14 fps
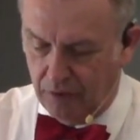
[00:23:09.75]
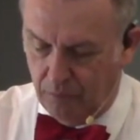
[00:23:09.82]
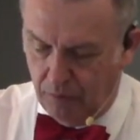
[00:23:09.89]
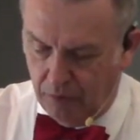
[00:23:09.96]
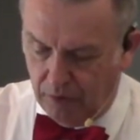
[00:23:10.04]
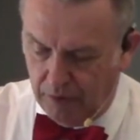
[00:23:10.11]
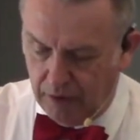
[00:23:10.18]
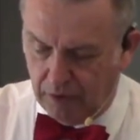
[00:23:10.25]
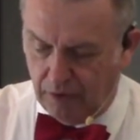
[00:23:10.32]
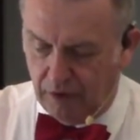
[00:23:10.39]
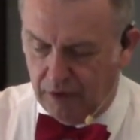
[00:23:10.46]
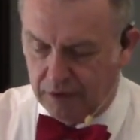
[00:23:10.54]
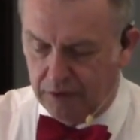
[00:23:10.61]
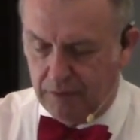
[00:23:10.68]
The warning
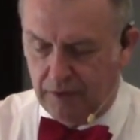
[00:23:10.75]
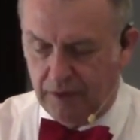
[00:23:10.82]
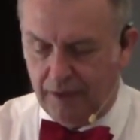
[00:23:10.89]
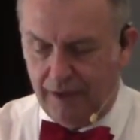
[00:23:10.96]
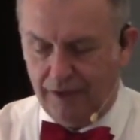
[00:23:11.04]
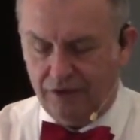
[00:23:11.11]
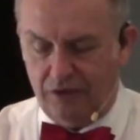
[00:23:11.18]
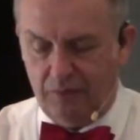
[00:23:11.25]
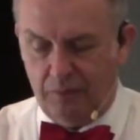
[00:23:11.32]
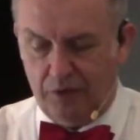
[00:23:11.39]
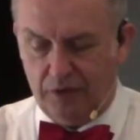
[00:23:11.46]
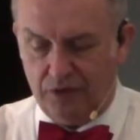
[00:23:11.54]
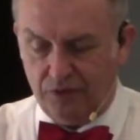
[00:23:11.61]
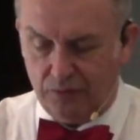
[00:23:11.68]
also indicates that the
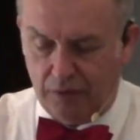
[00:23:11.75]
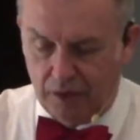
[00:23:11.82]
book is